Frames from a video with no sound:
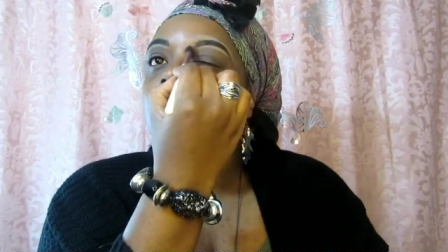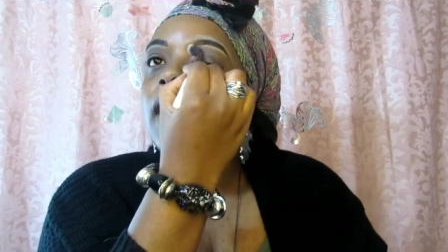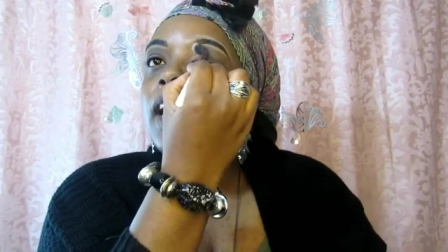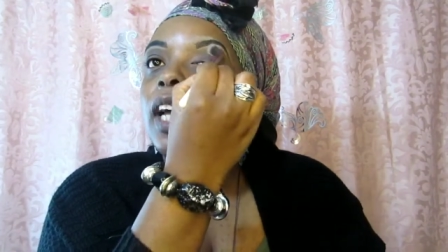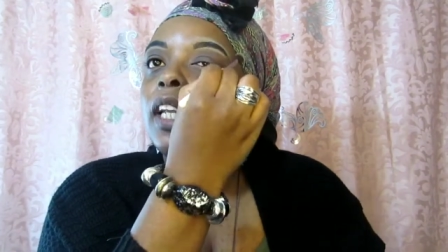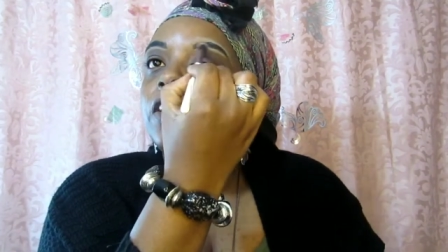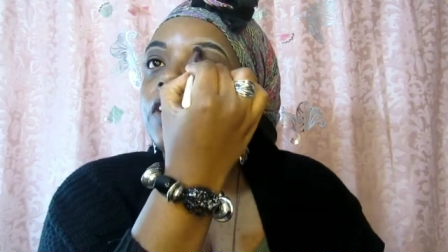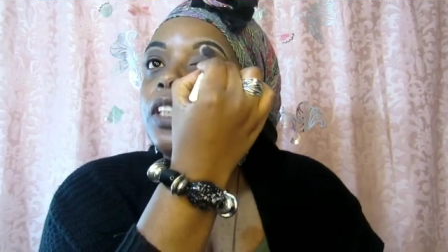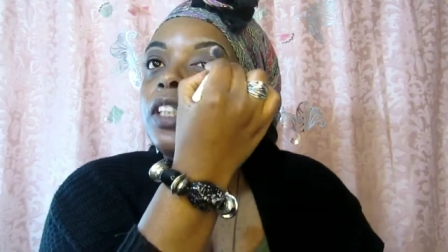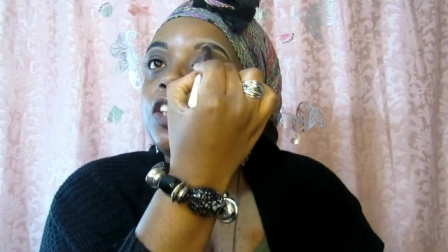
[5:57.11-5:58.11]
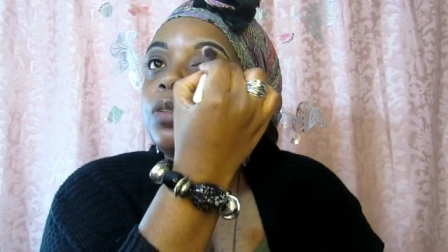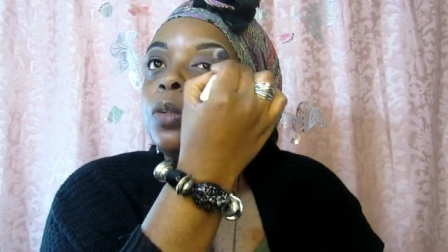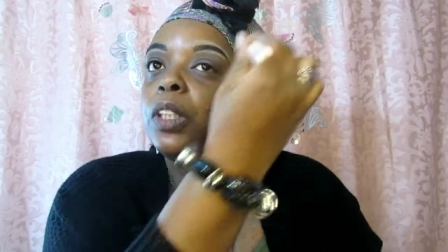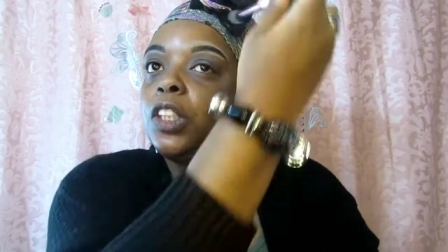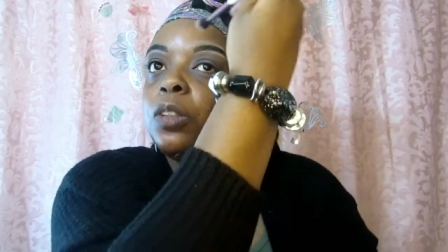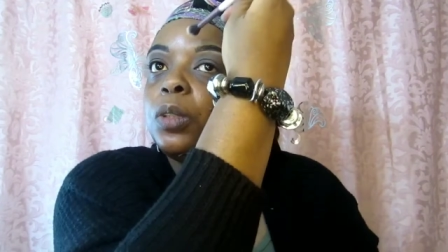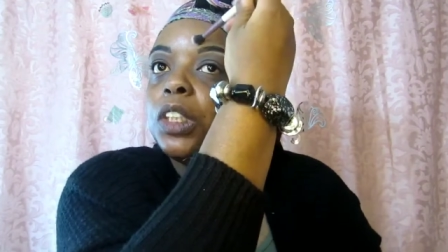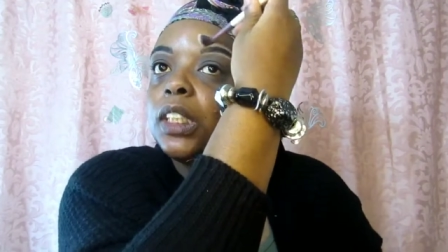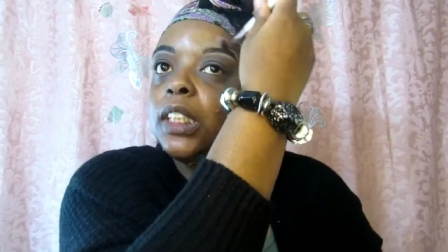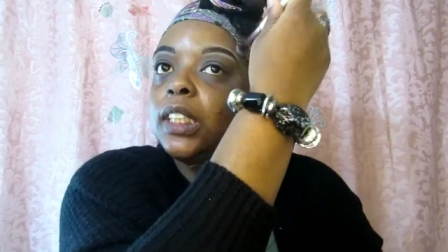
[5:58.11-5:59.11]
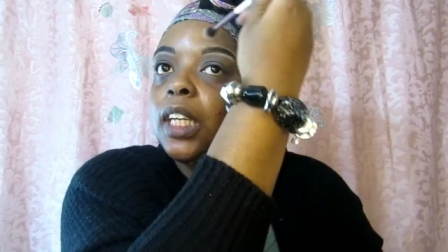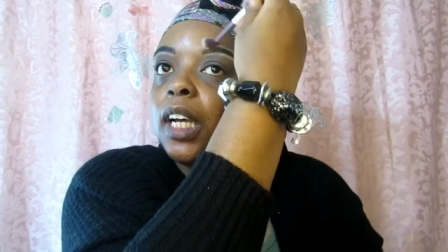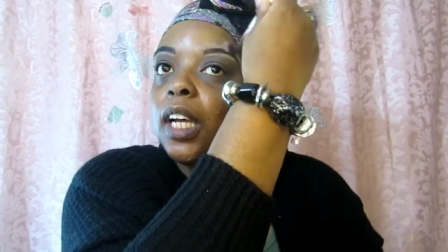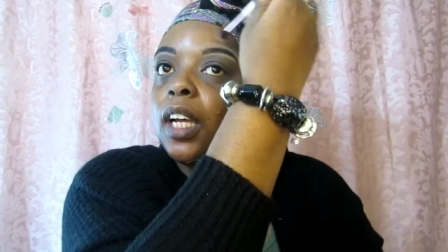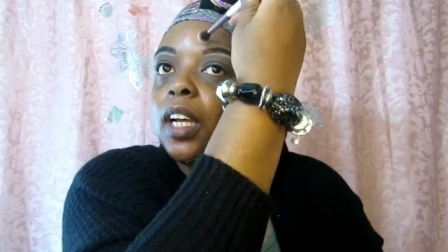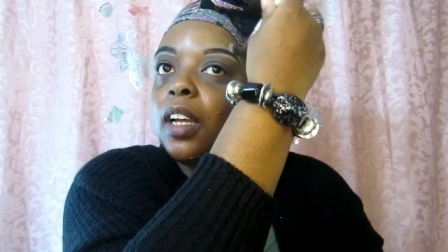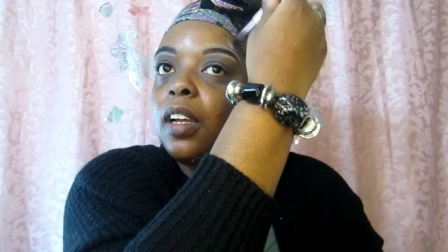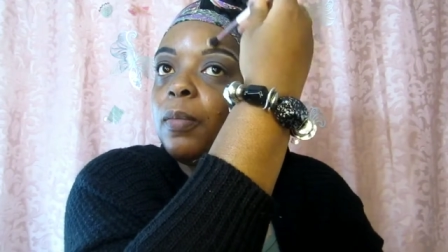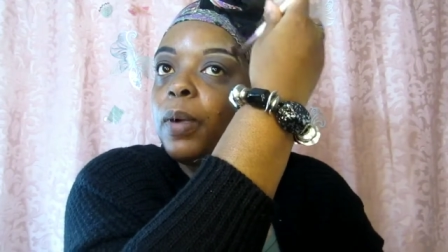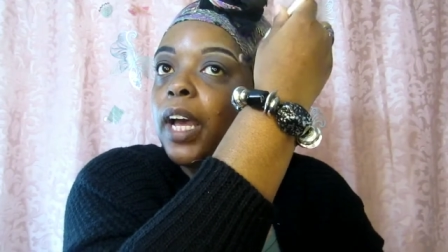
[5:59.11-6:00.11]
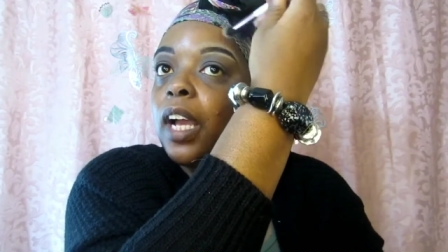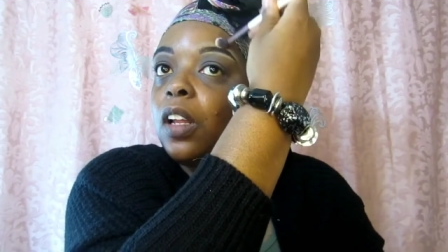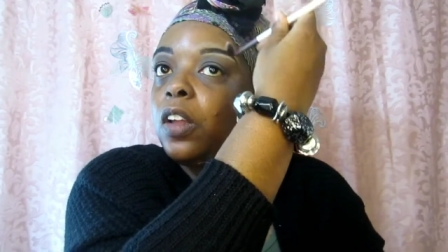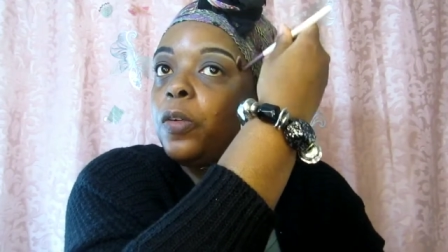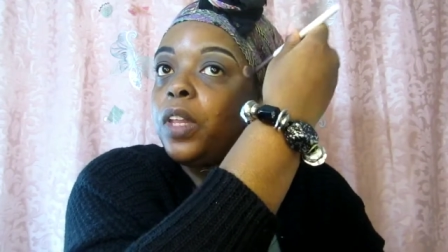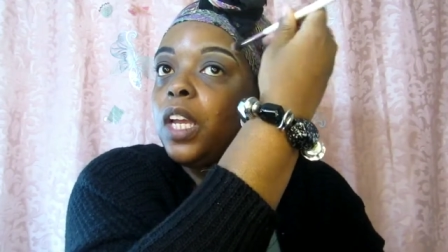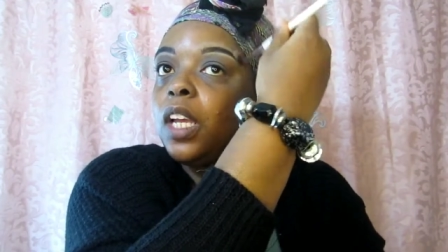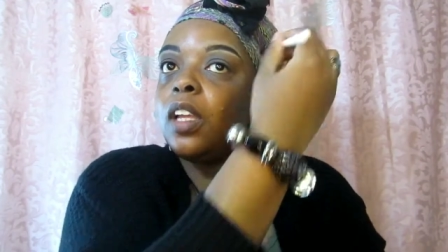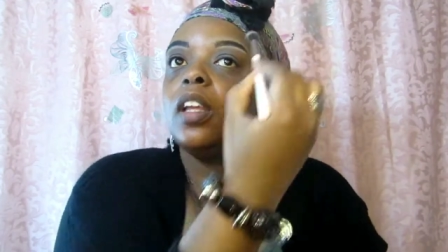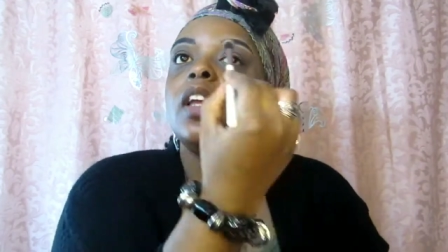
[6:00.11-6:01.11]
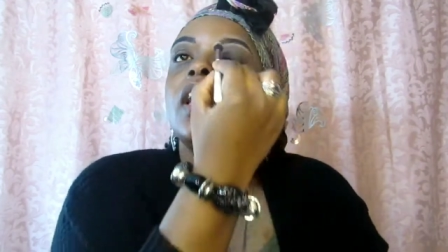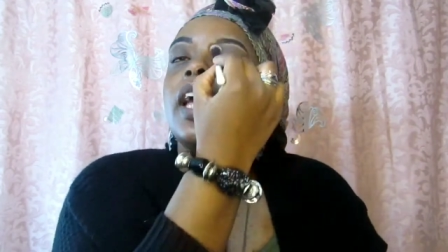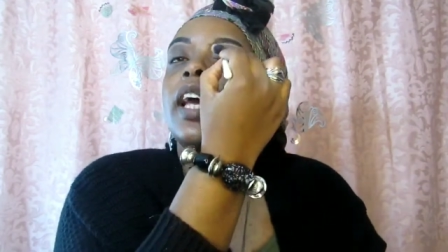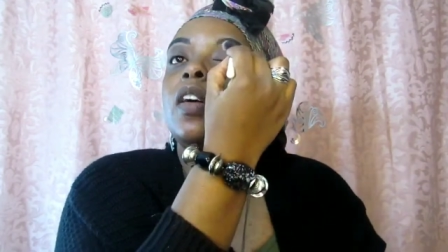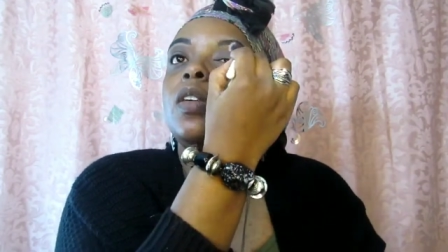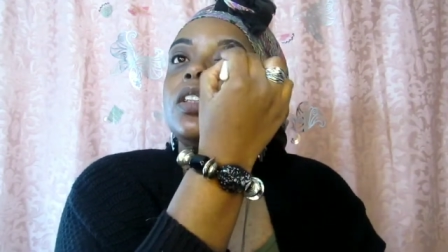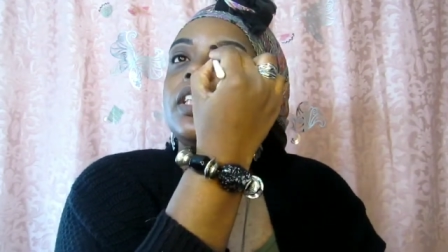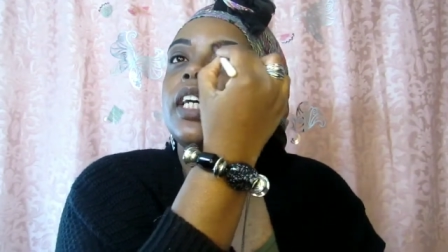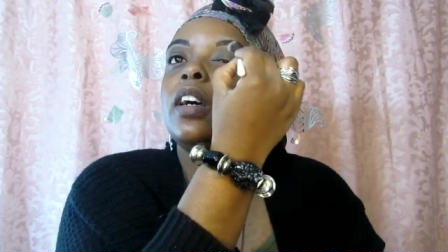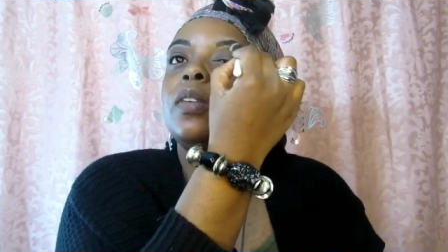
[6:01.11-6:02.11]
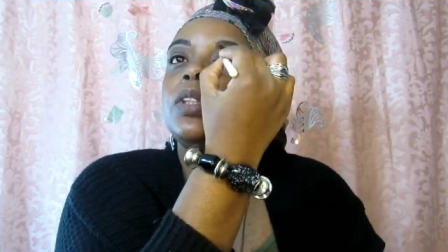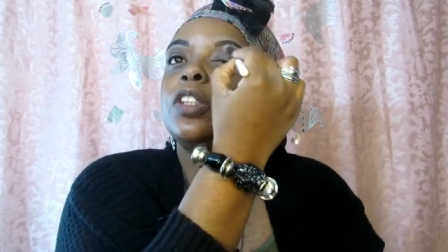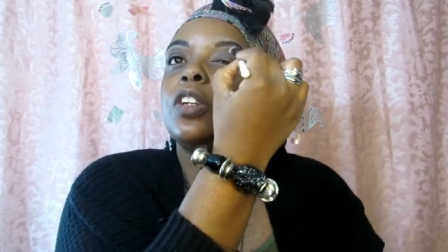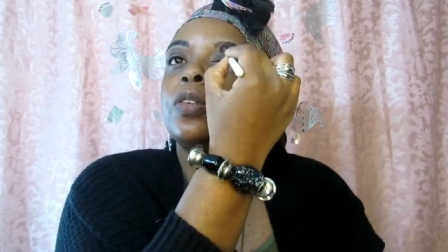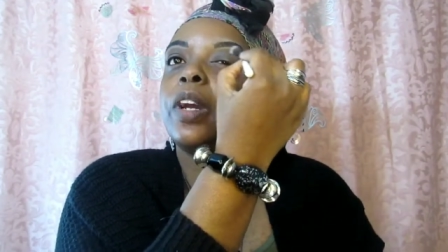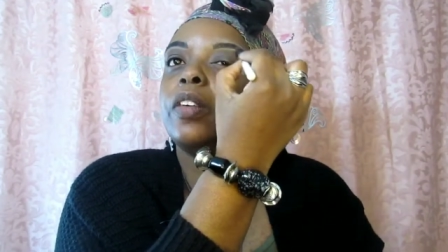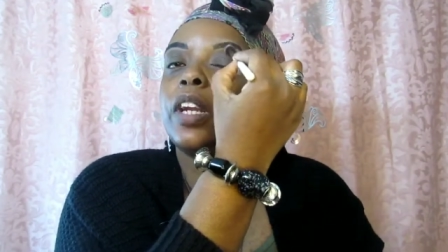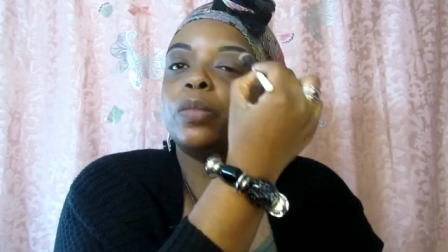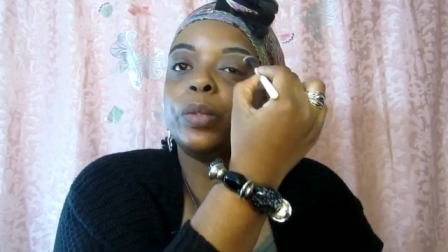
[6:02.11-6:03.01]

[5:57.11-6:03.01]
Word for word: uh, learning to do what we do, which is uh, buy clothing at wholesale and we turn around and